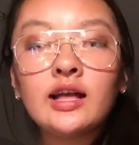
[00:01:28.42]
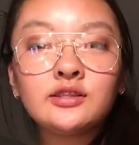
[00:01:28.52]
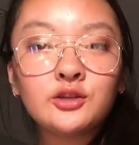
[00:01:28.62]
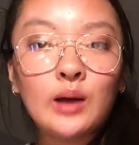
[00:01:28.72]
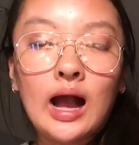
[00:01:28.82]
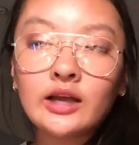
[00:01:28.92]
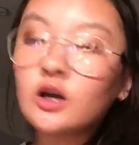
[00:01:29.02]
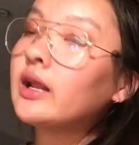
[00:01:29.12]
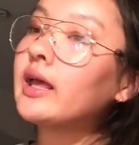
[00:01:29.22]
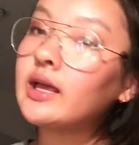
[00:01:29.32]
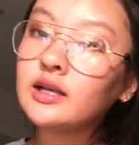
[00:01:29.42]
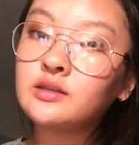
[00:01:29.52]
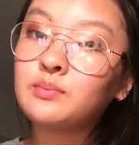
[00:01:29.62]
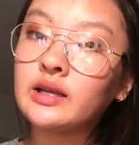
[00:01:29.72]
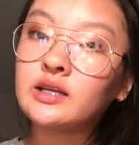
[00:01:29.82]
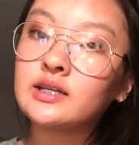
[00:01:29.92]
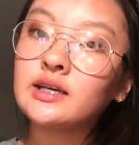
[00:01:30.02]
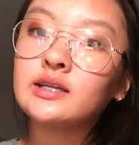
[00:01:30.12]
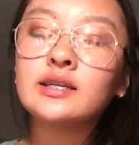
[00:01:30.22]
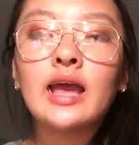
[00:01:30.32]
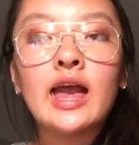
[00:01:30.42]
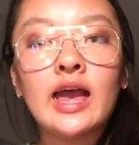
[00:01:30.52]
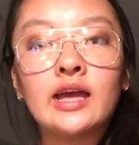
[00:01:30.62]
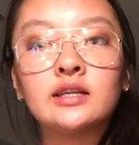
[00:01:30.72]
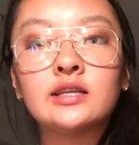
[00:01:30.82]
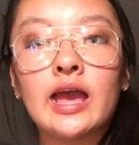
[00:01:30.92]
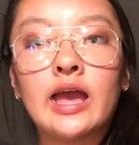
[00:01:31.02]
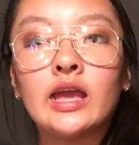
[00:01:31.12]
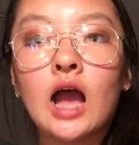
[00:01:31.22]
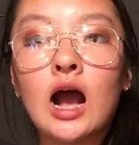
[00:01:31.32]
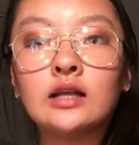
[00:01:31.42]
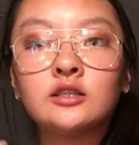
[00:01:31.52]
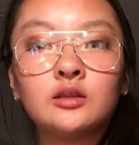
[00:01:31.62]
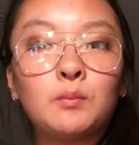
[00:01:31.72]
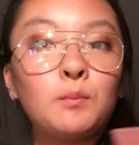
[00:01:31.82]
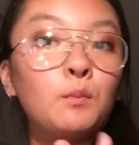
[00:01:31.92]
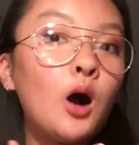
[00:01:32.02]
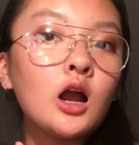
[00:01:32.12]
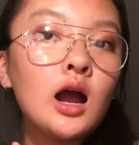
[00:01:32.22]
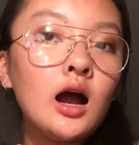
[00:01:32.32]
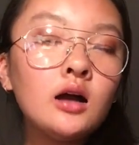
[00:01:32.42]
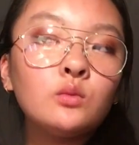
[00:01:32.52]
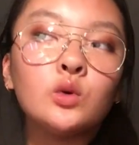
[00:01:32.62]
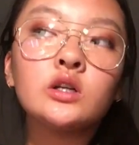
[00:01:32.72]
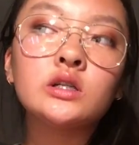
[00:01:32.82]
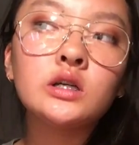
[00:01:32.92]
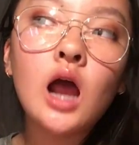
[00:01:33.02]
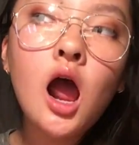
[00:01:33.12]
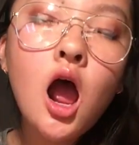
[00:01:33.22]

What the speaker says: And so I got an Eggs Benedict and a iced mocha, which